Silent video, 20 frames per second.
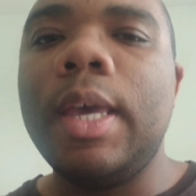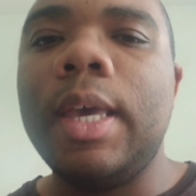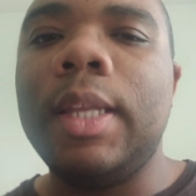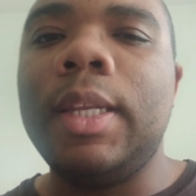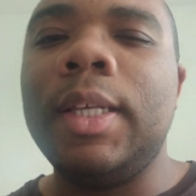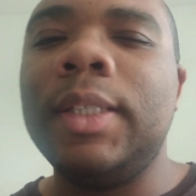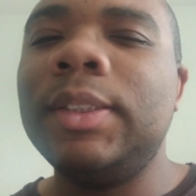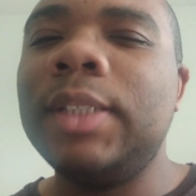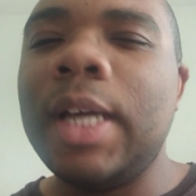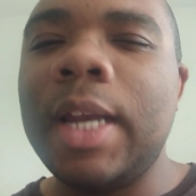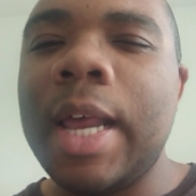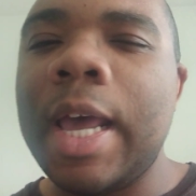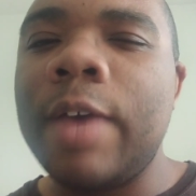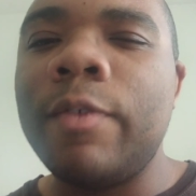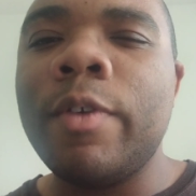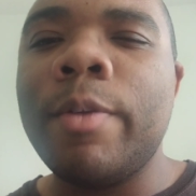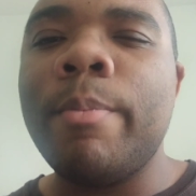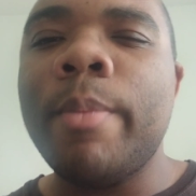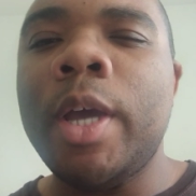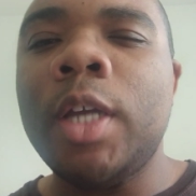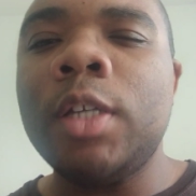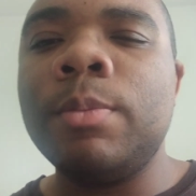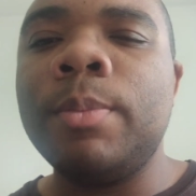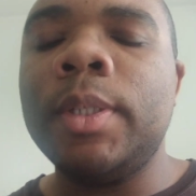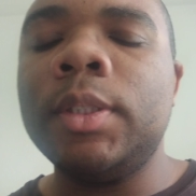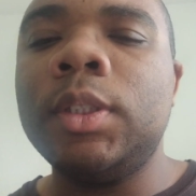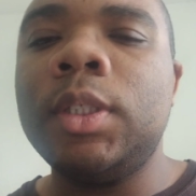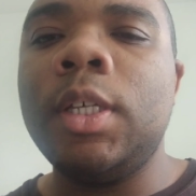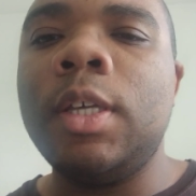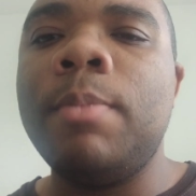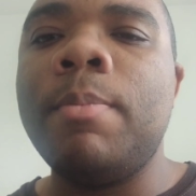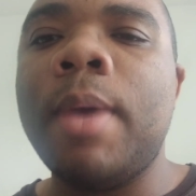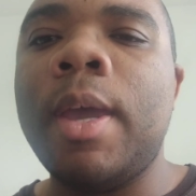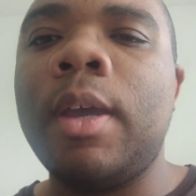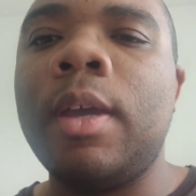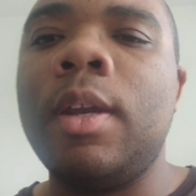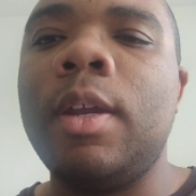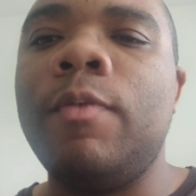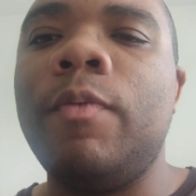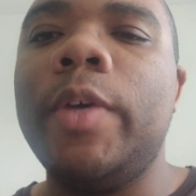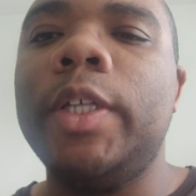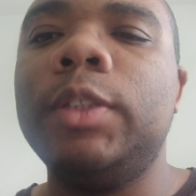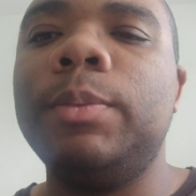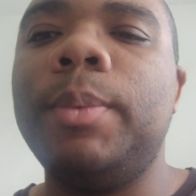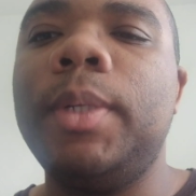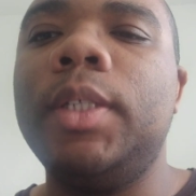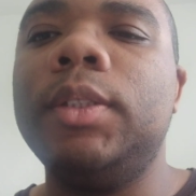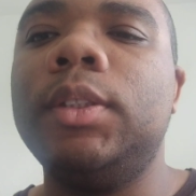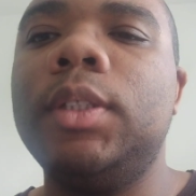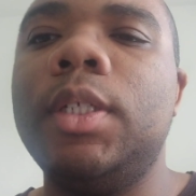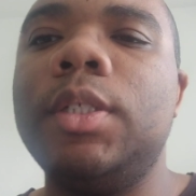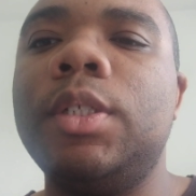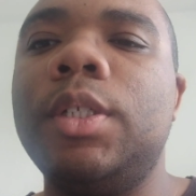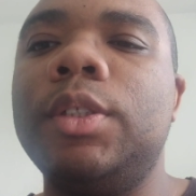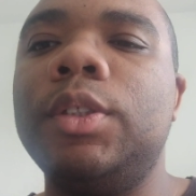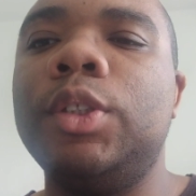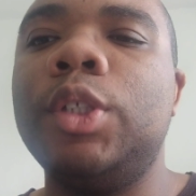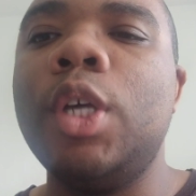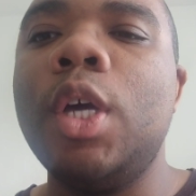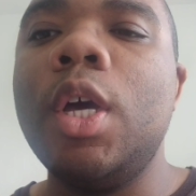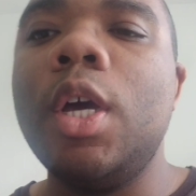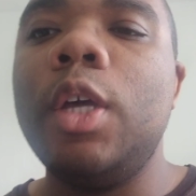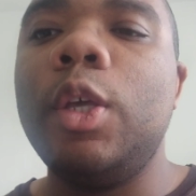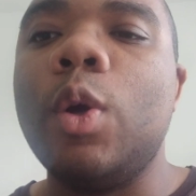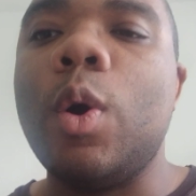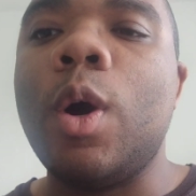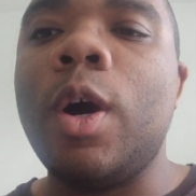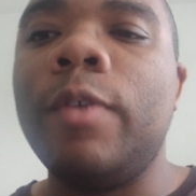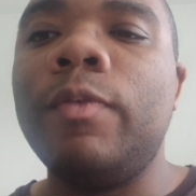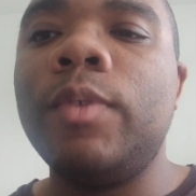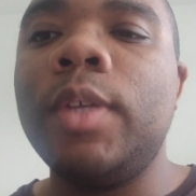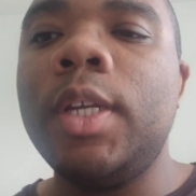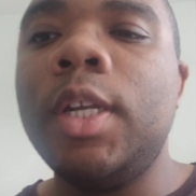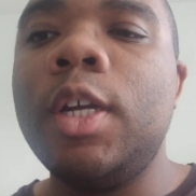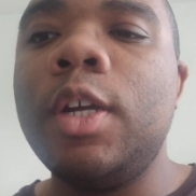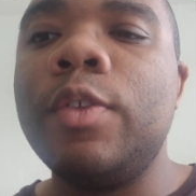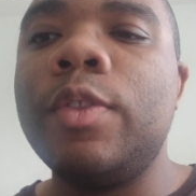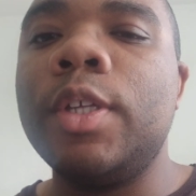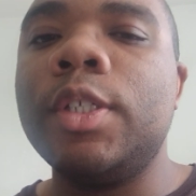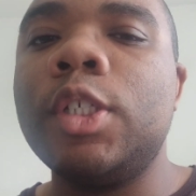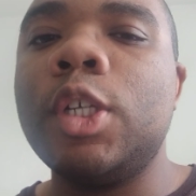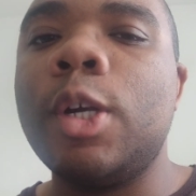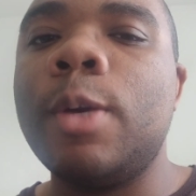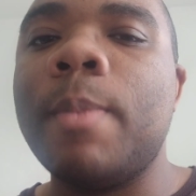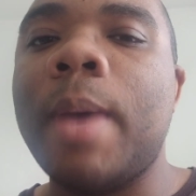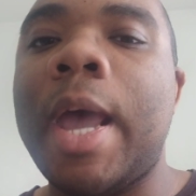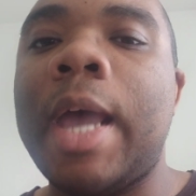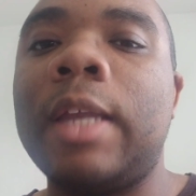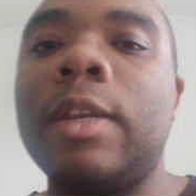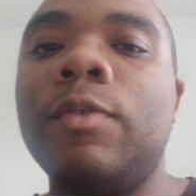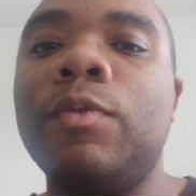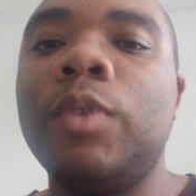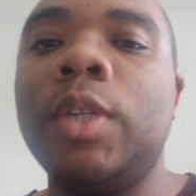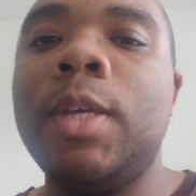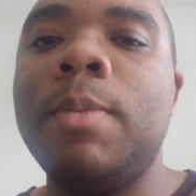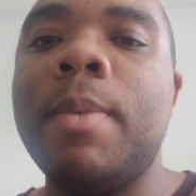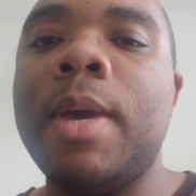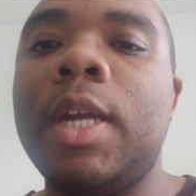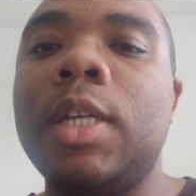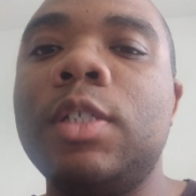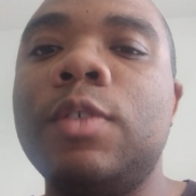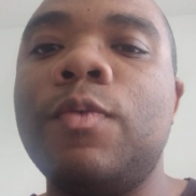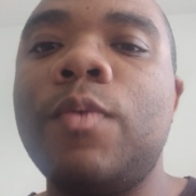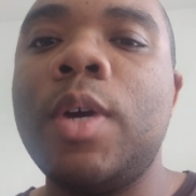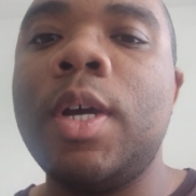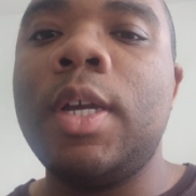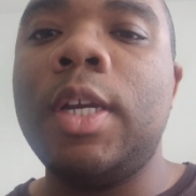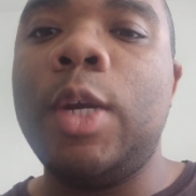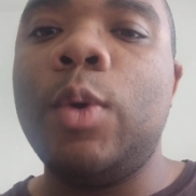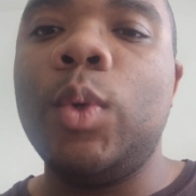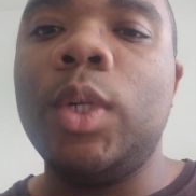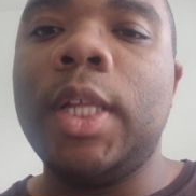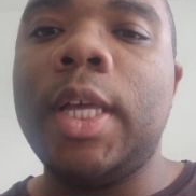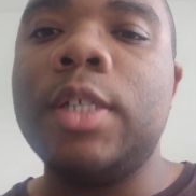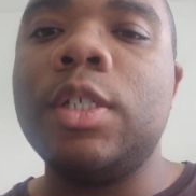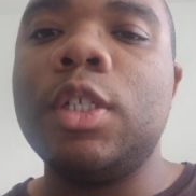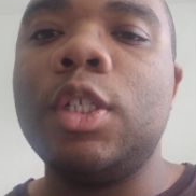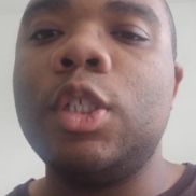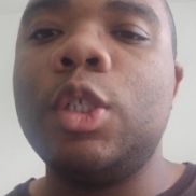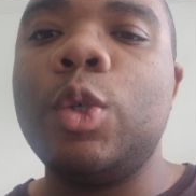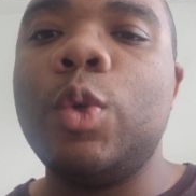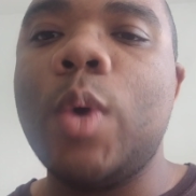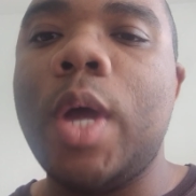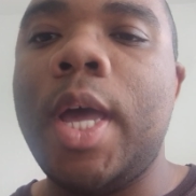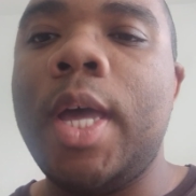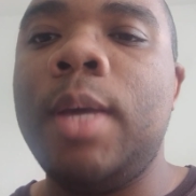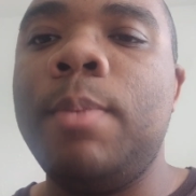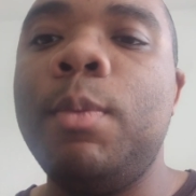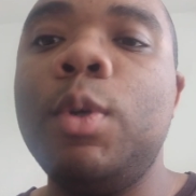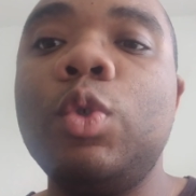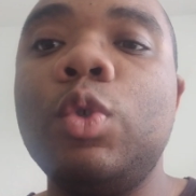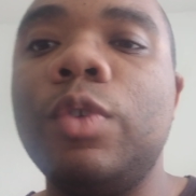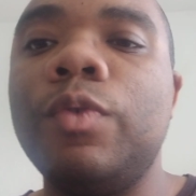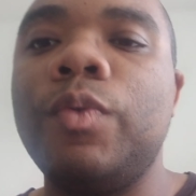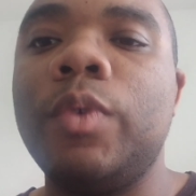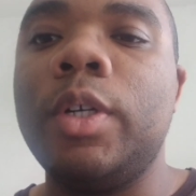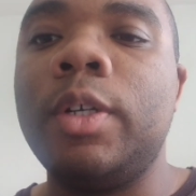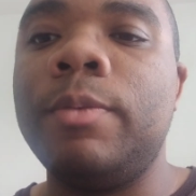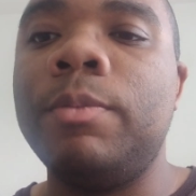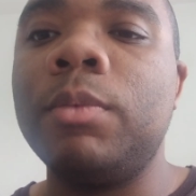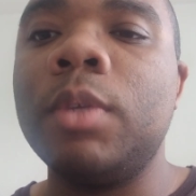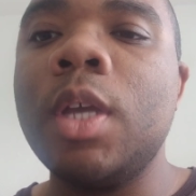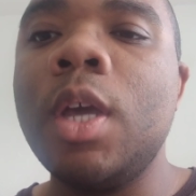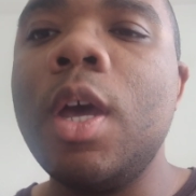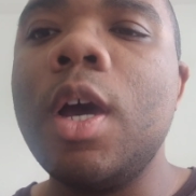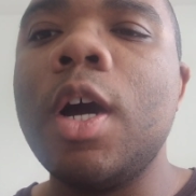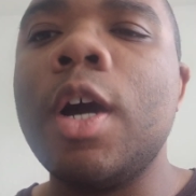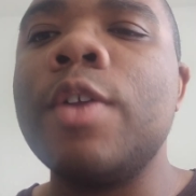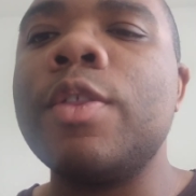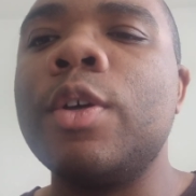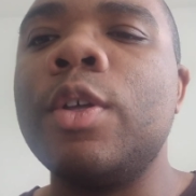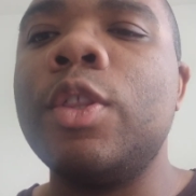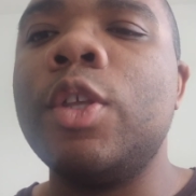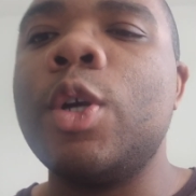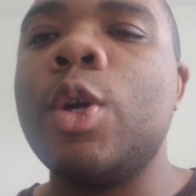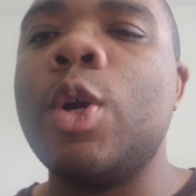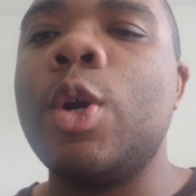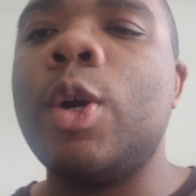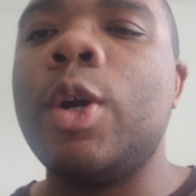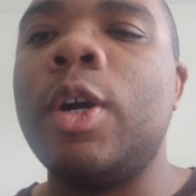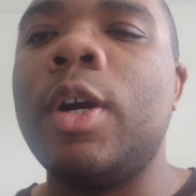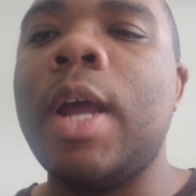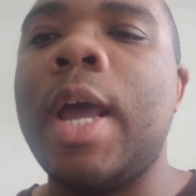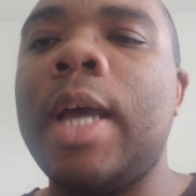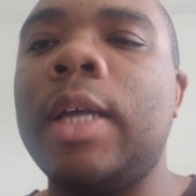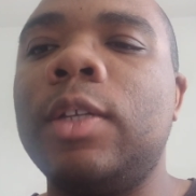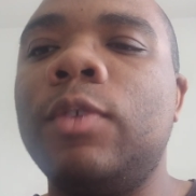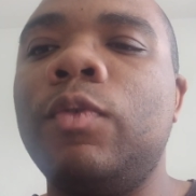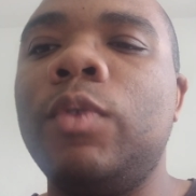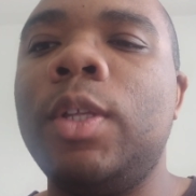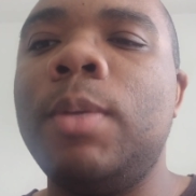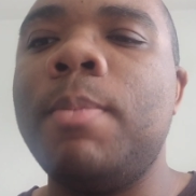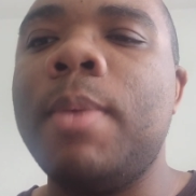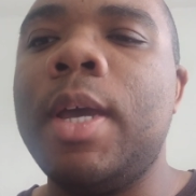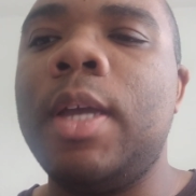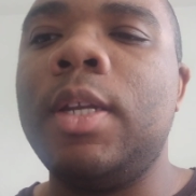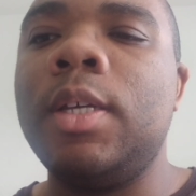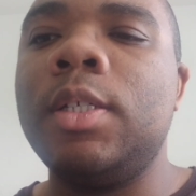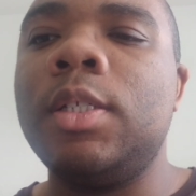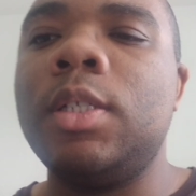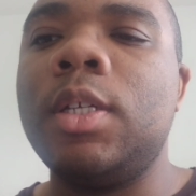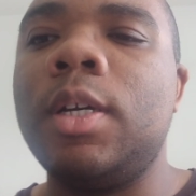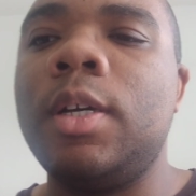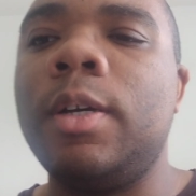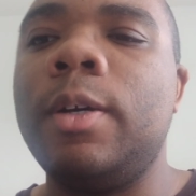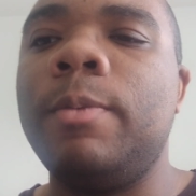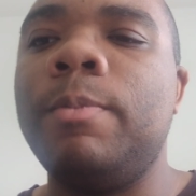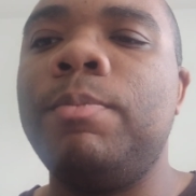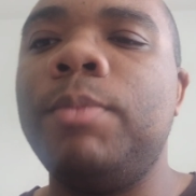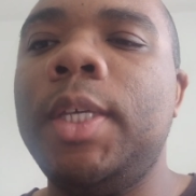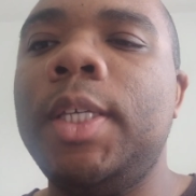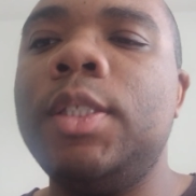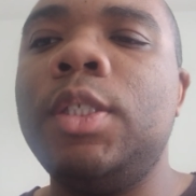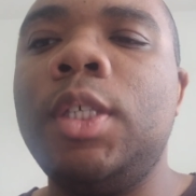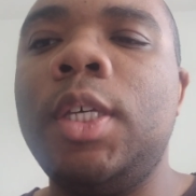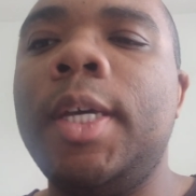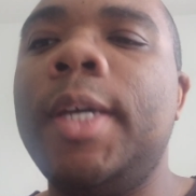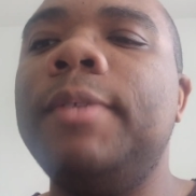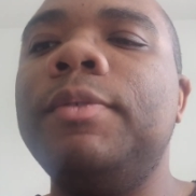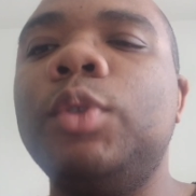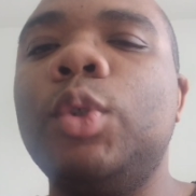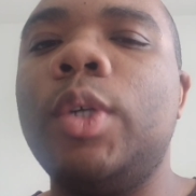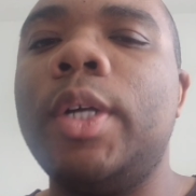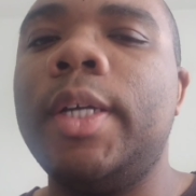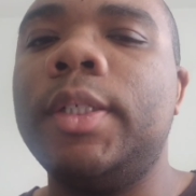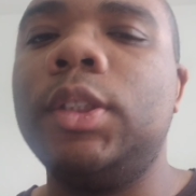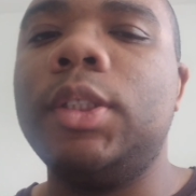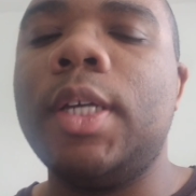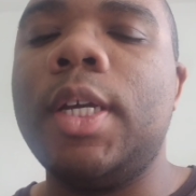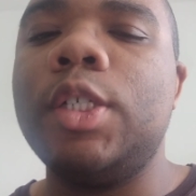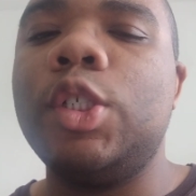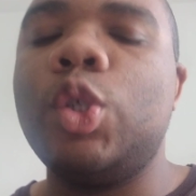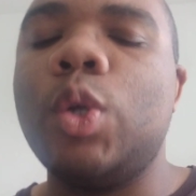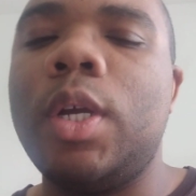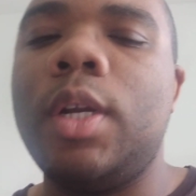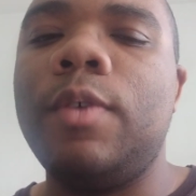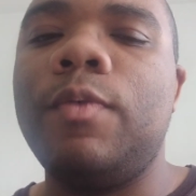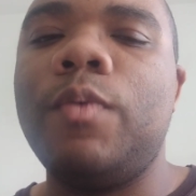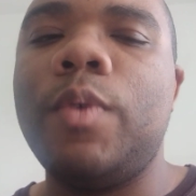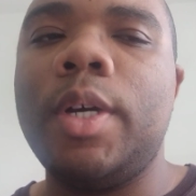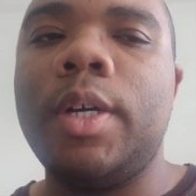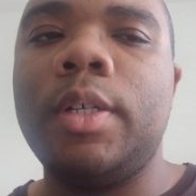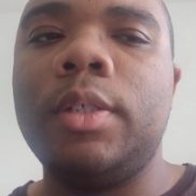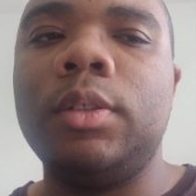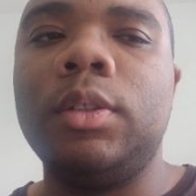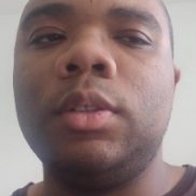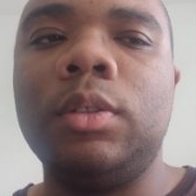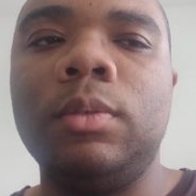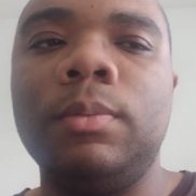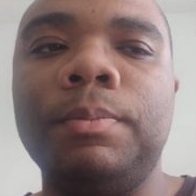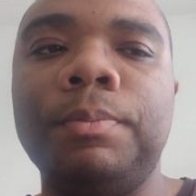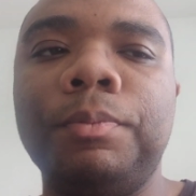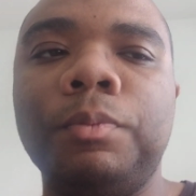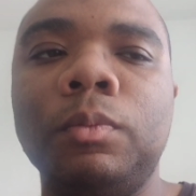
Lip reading: It does not have a management team making investment decisions. You'll often hear the term actively managed fund in relation to a mutual fund, although there are actively managed ETFs or exchange traded funds.